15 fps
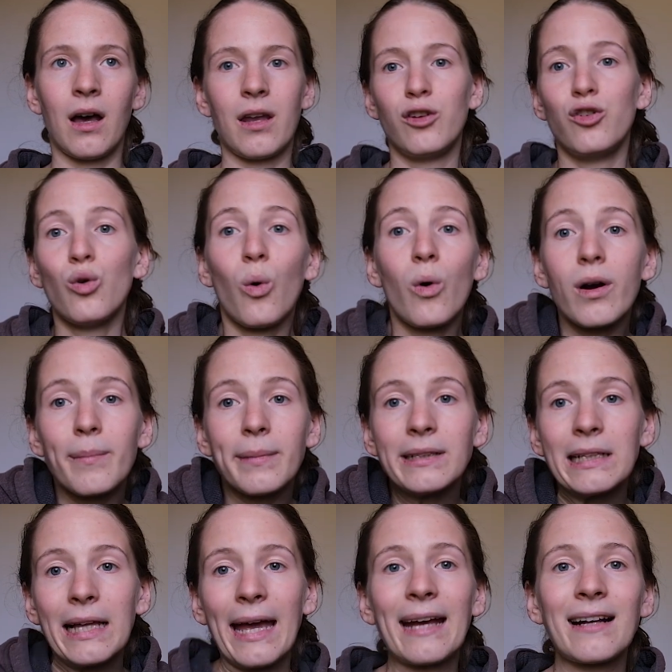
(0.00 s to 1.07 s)

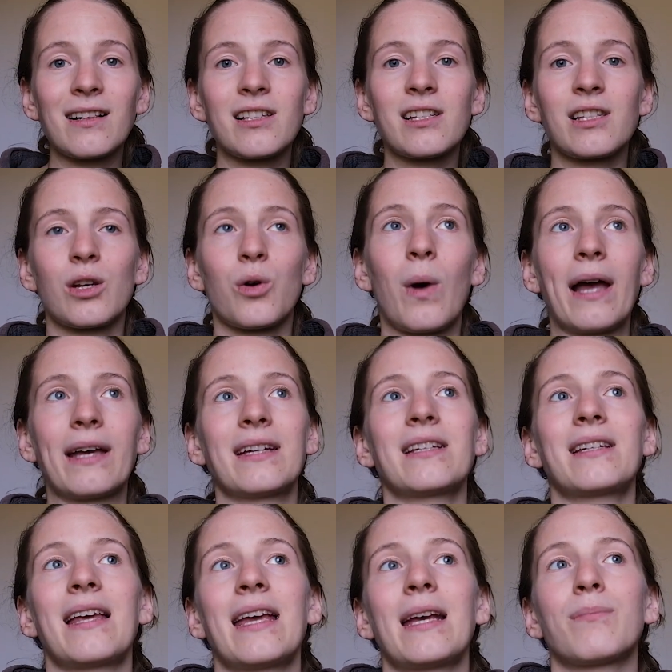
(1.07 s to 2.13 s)
normal angle, so I can
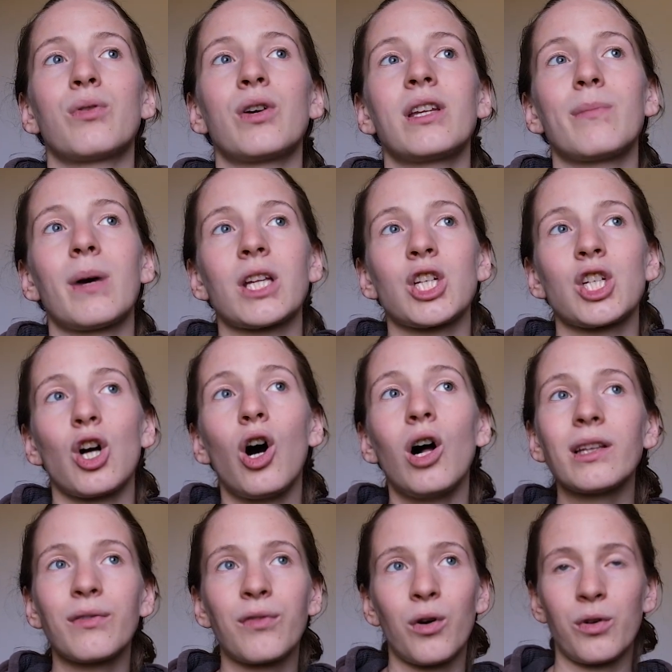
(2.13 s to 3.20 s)
take pretty much
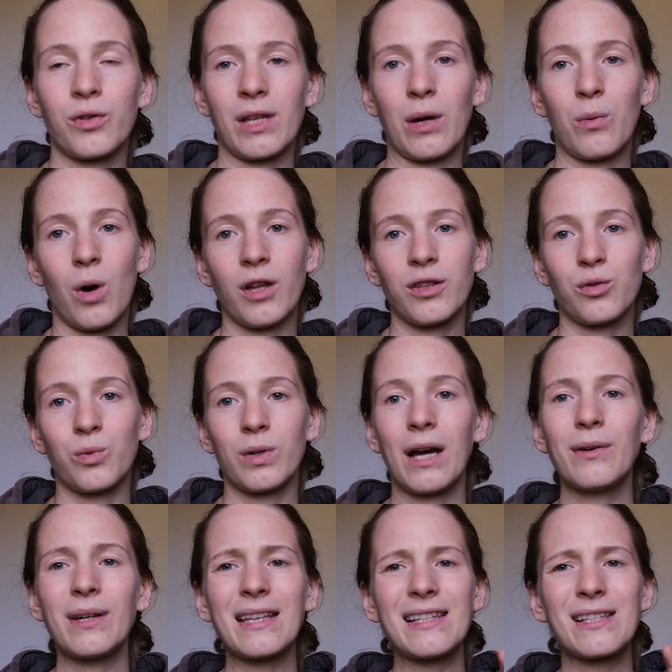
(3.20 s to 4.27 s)
all the photos I want to.
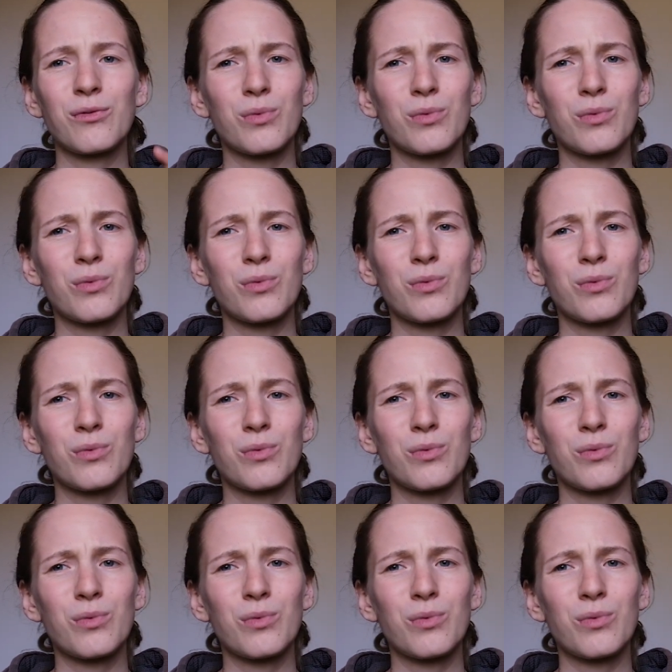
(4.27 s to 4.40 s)
Now that is